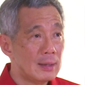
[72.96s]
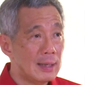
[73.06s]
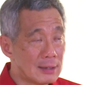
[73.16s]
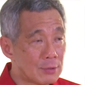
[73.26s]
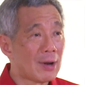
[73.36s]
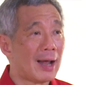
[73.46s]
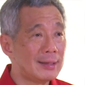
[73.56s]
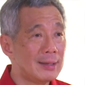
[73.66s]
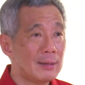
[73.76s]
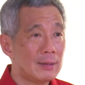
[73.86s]
is
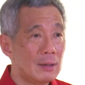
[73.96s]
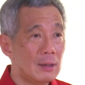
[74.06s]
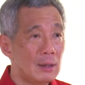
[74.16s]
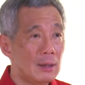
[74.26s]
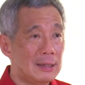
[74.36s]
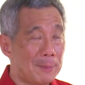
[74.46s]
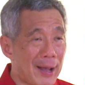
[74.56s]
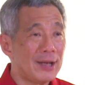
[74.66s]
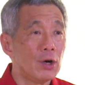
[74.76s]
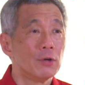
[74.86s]
run
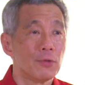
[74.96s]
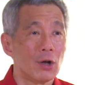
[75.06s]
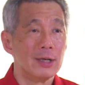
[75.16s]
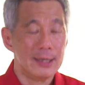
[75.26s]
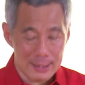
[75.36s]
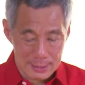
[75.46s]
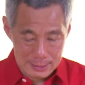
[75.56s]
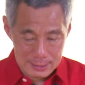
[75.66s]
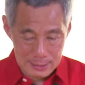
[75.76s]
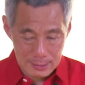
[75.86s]
depending on
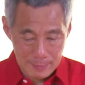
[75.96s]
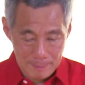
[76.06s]
volunteers.